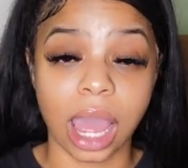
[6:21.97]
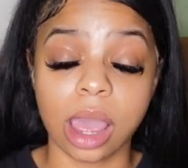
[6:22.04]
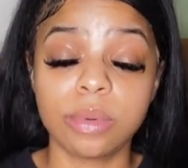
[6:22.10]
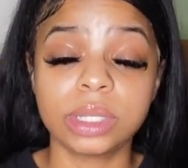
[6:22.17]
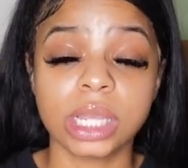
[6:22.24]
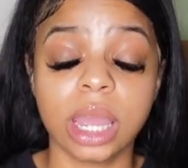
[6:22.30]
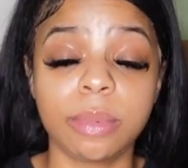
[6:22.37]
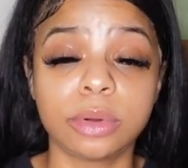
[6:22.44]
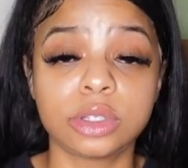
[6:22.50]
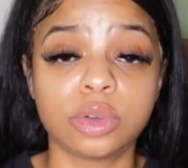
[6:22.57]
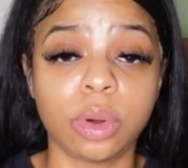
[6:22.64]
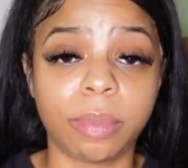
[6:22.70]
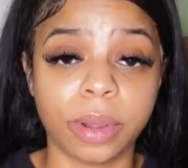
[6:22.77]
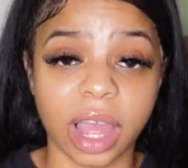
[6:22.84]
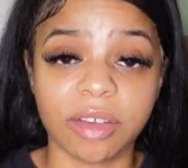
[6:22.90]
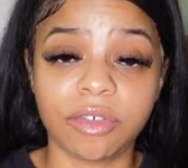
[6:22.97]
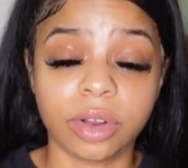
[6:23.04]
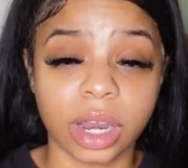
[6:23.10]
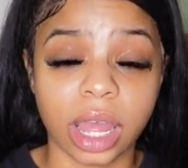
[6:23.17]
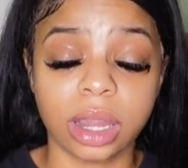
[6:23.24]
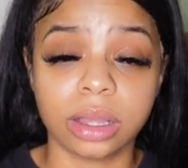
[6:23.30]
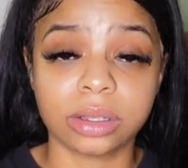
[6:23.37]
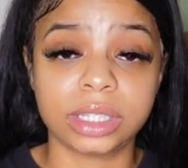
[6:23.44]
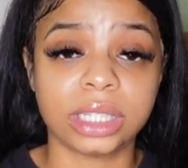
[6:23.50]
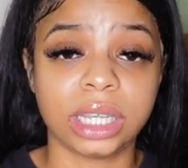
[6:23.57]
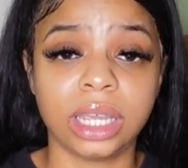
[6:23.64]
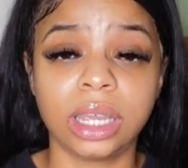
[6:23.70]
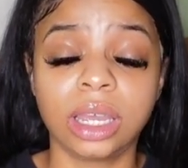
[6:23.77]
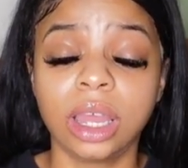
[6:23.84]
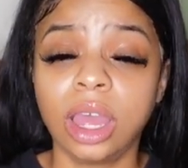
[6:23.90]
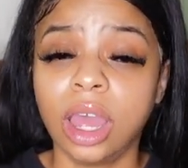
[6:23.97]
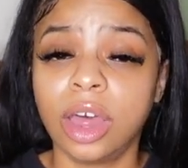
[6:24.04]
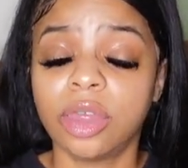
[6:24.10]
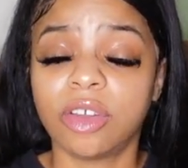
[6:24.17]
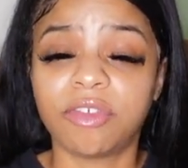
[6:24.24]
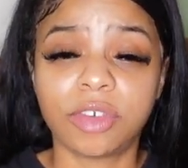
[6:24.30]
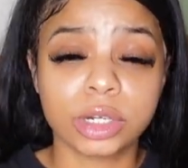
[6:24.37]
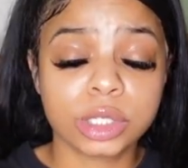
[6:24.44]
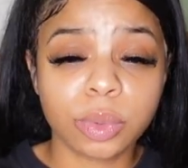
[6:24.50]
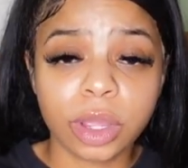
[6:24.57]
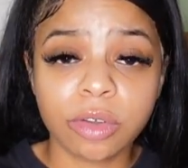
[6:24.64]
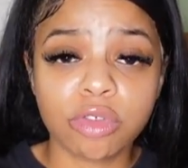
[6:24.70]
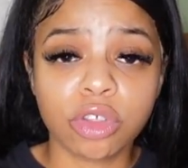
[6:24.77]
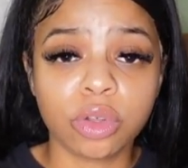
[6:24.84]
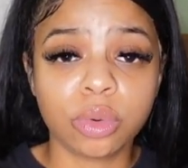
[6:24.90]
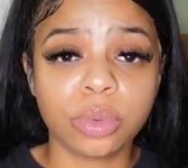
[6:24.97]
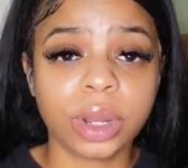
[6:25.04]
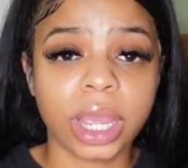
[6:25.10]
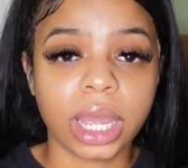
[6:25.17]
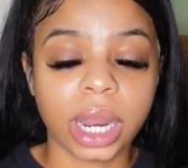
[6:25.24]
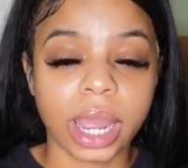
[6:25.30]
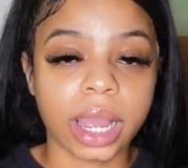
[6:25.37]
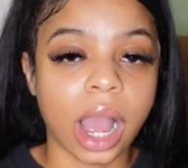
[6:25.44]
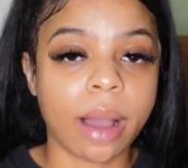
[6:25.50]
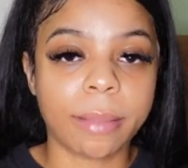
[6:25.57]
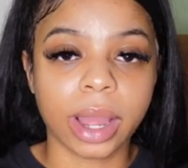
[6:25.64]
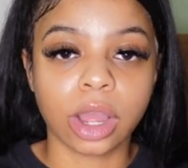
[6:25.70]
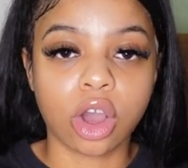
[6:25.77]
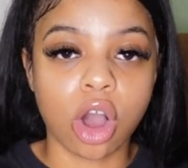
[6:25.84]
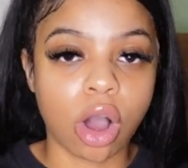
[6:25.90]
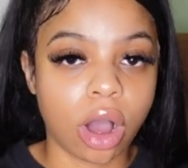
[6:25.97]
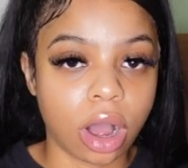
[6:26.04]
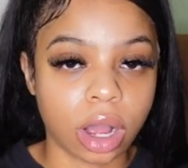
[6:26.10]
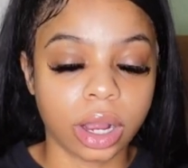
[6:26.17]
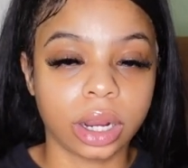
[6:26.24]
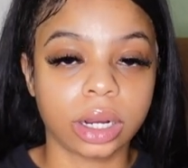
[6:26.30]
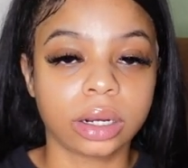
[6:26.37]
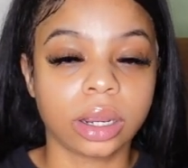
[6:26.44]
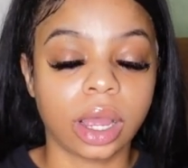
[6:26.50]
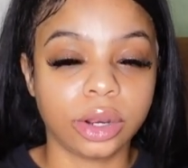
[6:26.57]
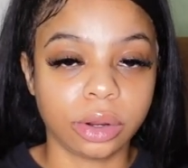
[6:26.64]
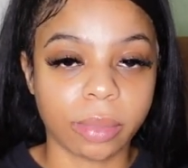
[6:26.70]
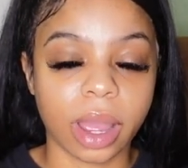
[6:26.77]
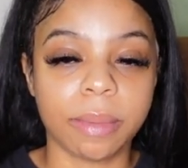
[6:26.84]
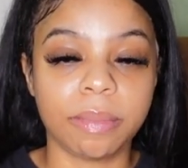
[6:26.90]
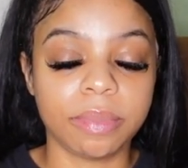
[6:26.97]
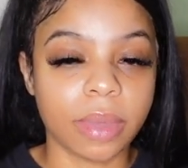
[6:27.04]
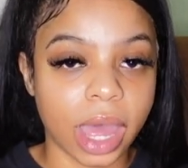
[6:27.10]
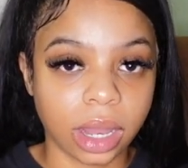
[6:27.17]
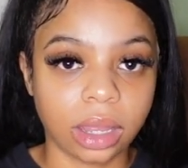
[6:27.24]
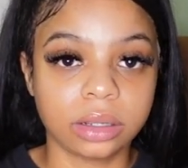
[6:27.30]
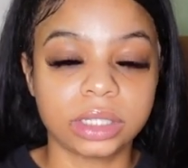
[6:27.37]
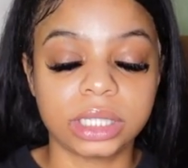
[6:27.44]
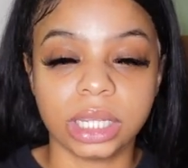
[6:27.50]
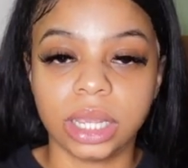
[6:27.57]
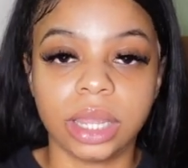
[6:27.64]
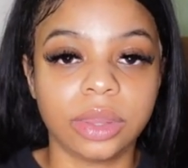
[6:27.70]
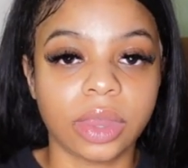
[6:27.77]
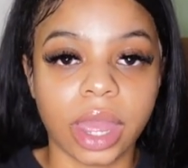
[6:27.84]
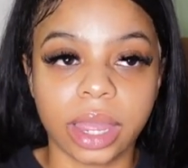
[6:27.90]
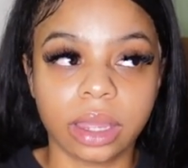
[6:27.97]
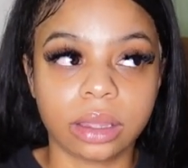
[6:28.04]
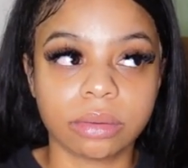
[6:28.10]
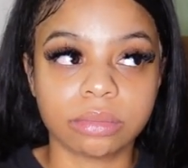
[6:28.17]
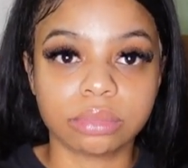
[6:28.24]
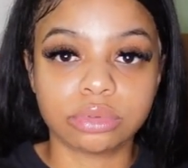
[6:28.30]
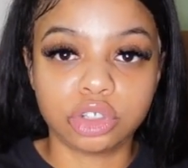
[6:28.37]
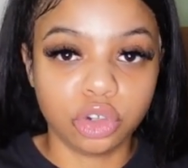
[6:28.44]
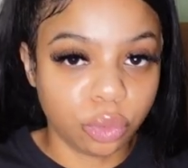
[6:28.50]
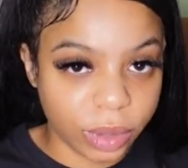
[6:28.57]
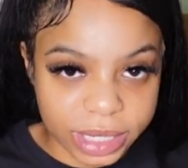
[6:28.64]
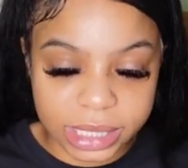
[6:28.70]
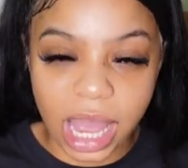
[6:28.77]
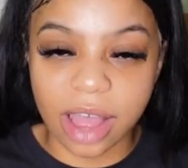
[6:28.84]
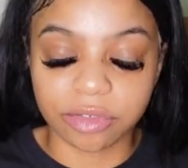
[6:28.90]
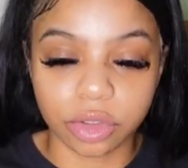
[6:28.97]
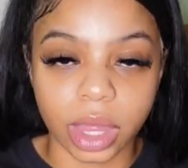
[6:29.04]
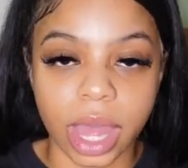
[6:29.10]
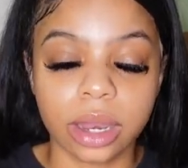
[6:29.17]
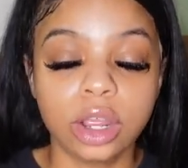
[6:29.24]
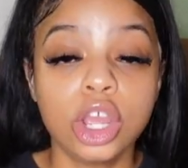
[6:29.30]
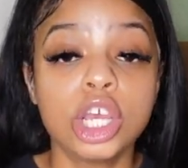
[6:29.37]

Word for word: I was able to apply for an L L C the first week of June, and I got my car under my L L C in like two weeks after that.